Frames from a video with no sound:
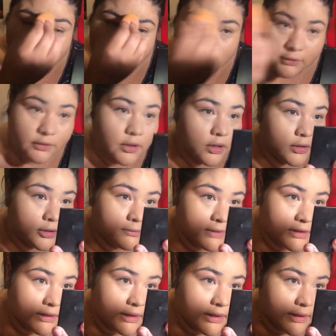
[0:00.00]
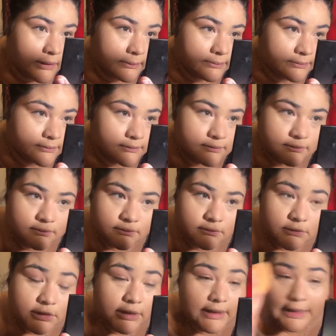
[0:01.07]
They're calling my name.
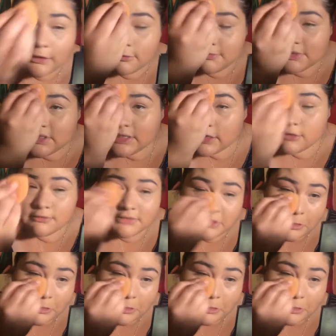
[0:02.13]
Like, help me, you know?